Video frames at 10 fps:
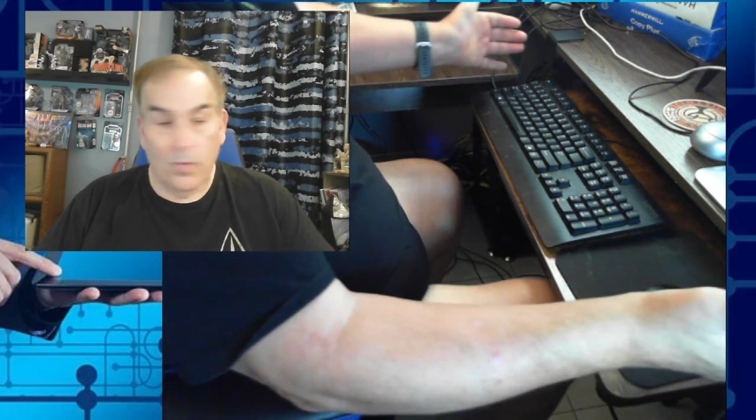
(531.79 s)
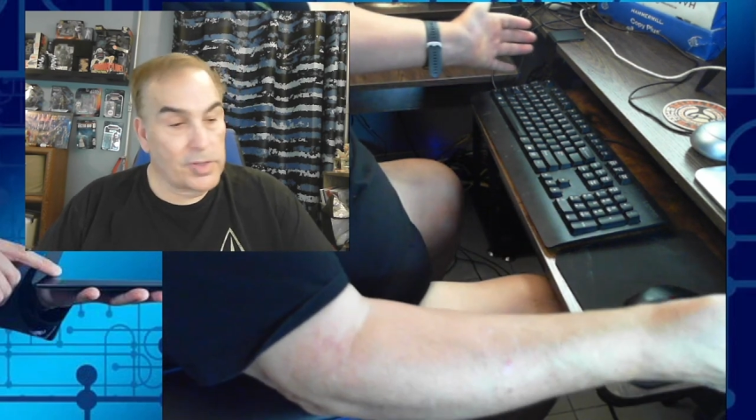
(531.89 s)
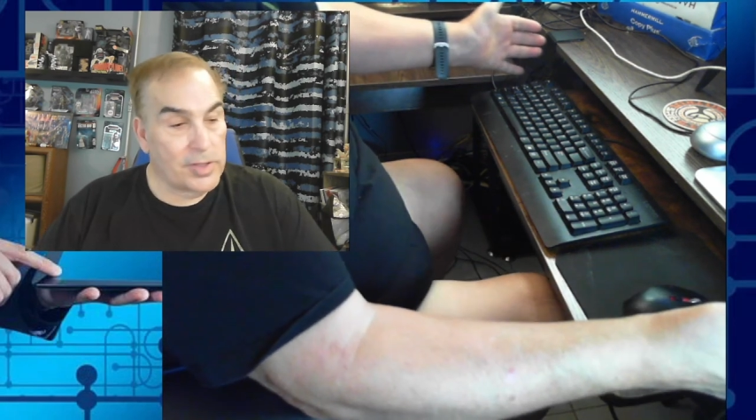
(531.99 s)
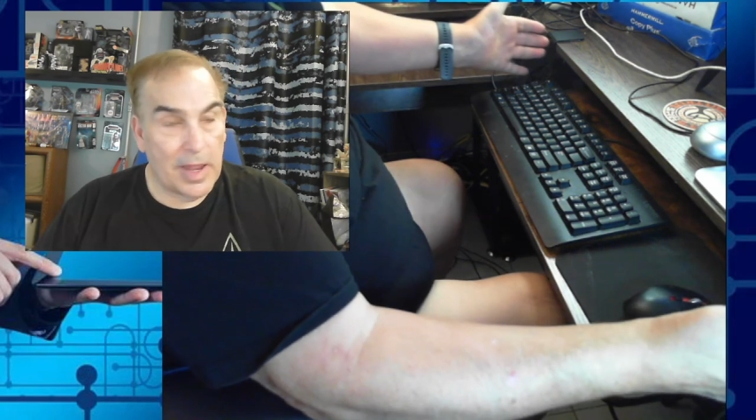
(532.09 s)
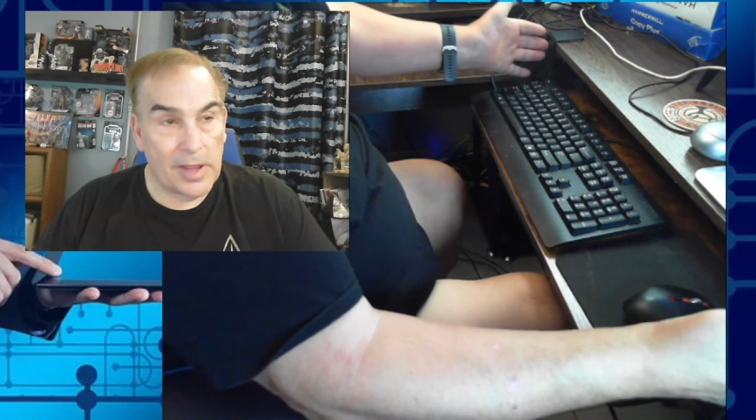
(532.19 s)

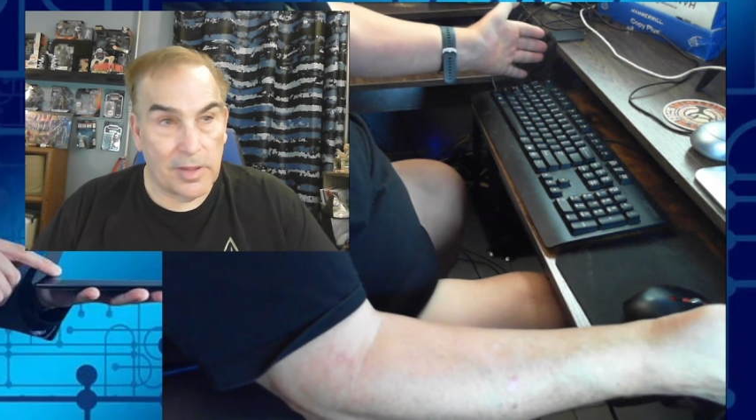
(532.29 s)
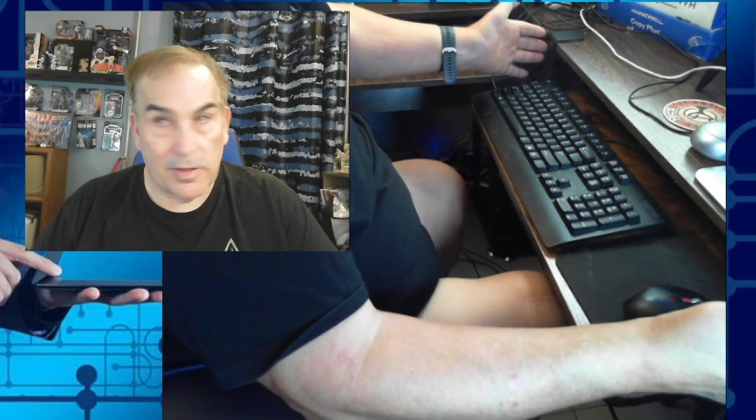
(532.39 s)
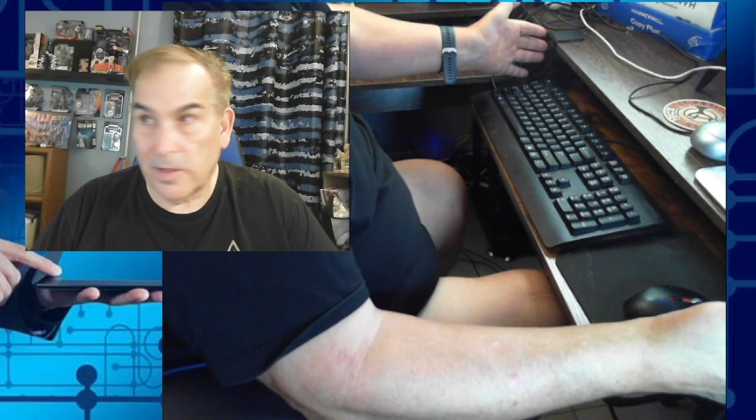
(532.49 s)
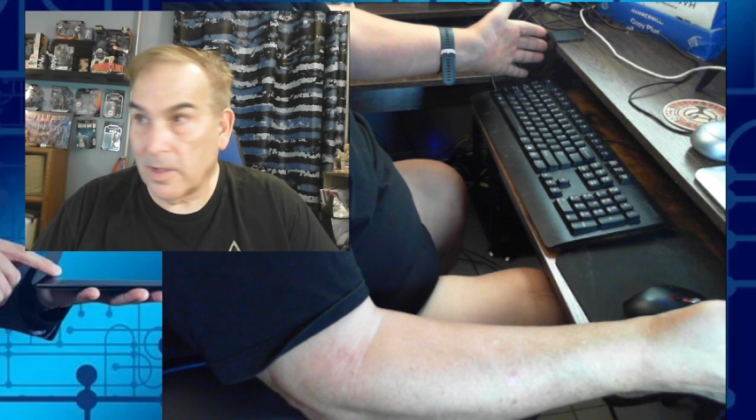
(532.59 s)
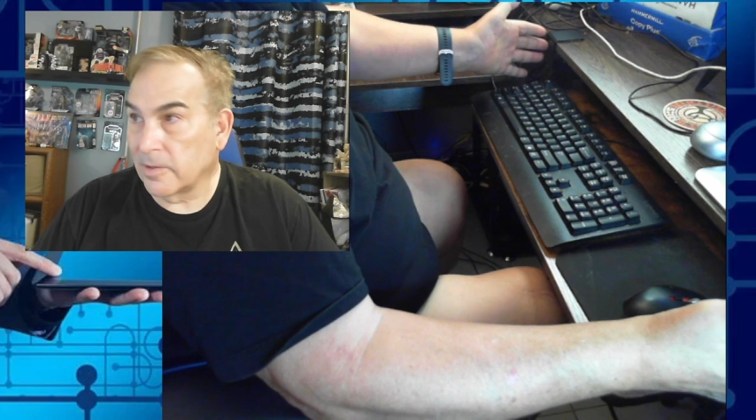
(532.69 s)
course it has the
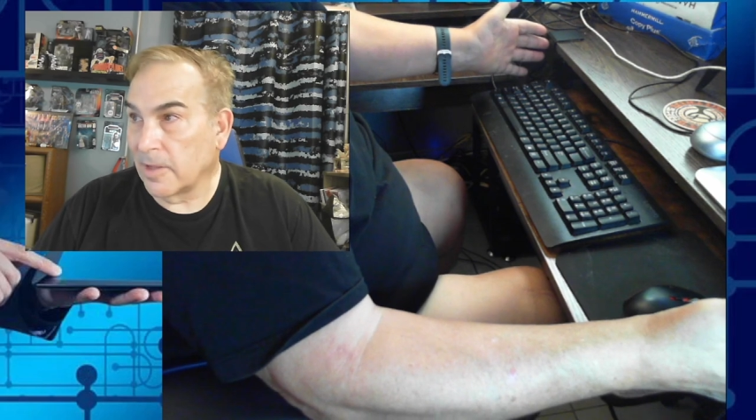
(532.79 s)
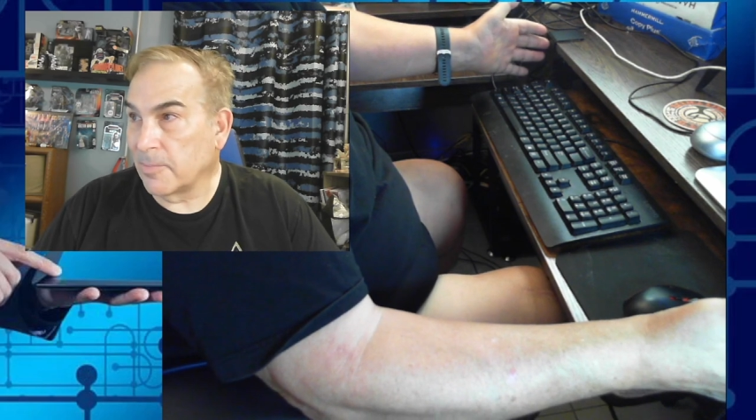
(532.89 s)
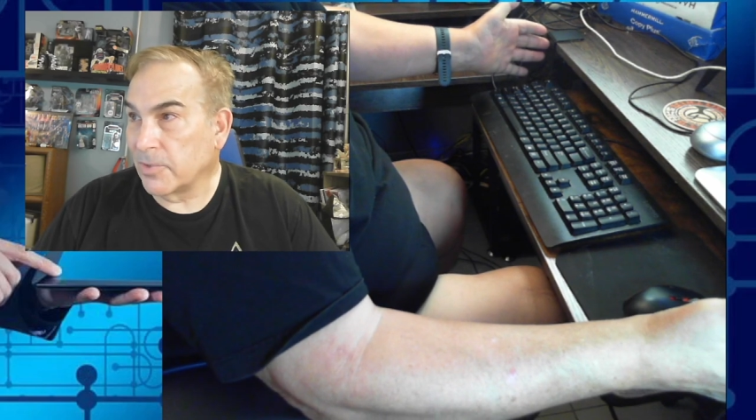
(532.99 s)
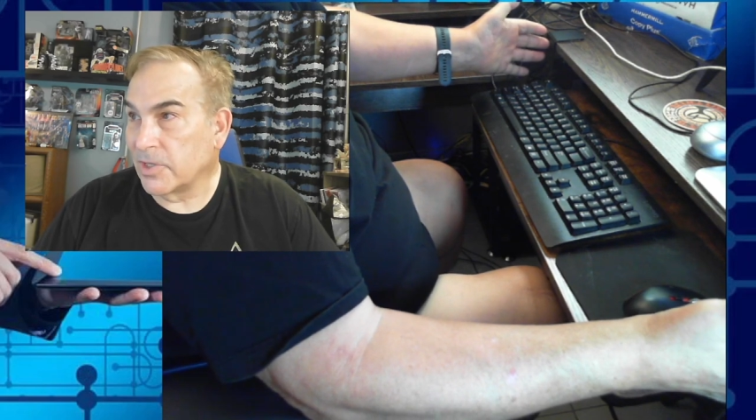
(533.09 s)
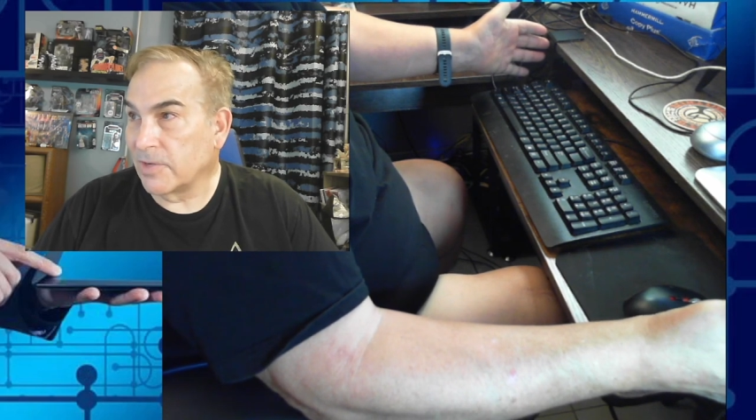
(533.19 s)
C
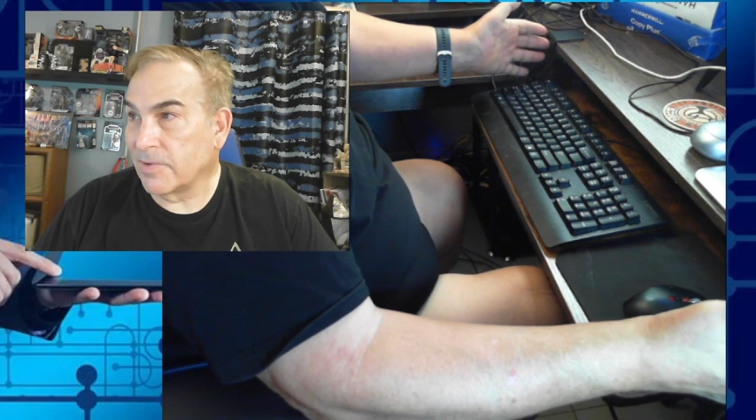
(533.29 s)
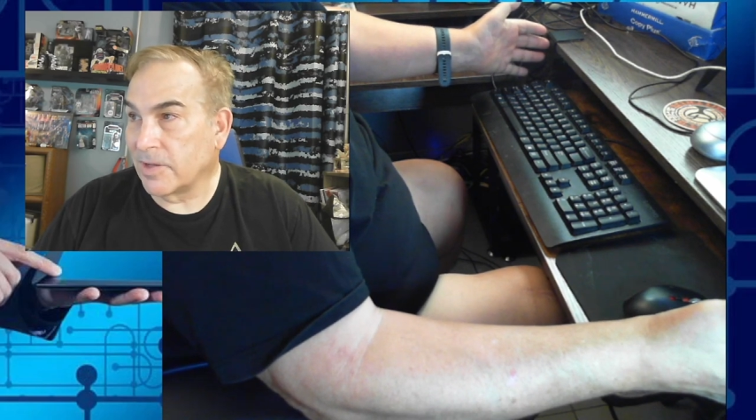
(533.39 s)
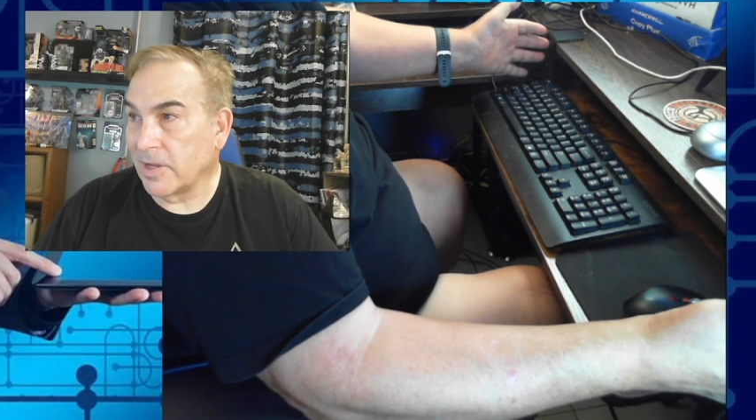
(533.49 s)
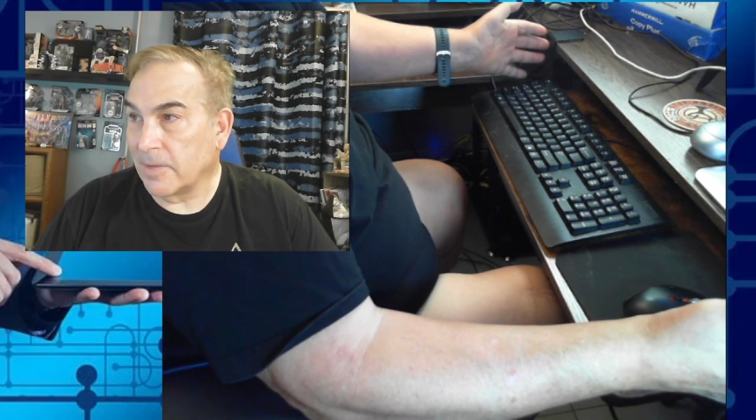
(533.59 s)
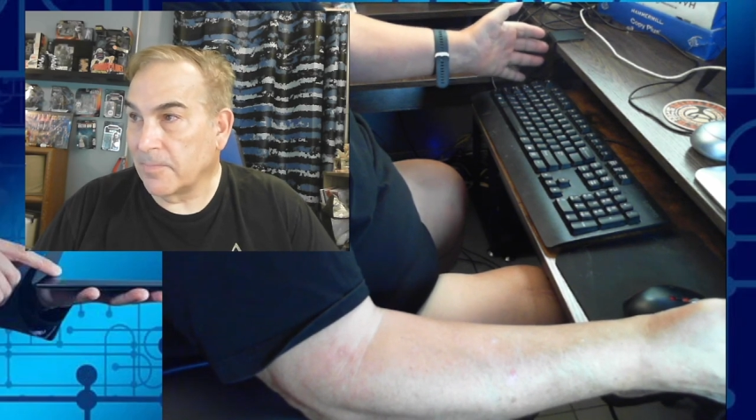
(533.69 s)
clamp, which you've
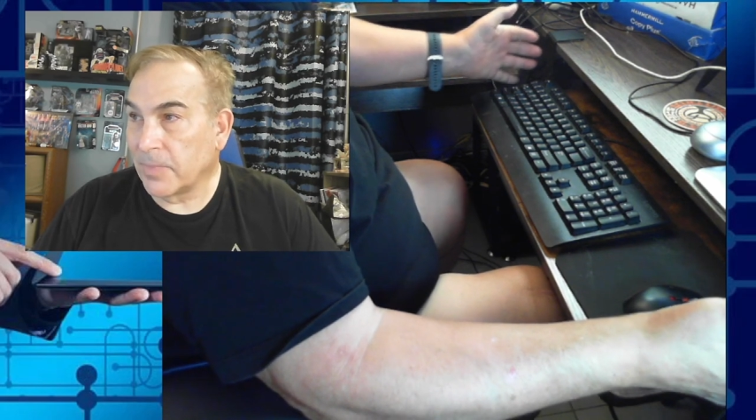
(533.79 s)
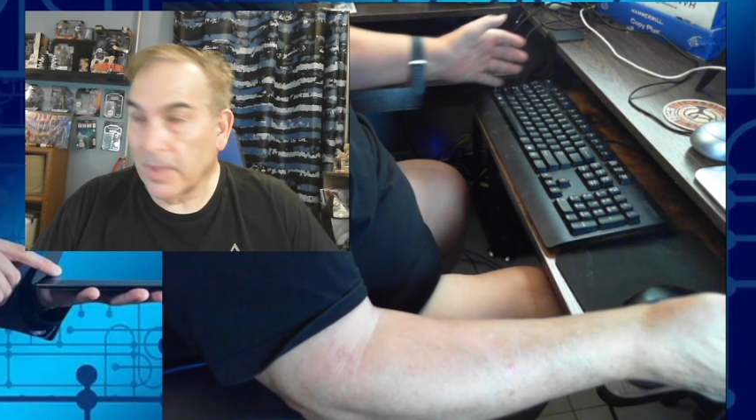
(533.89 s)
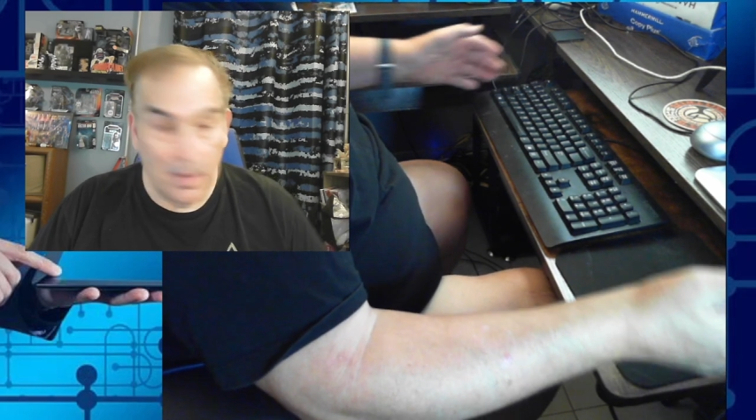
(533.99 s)
seen.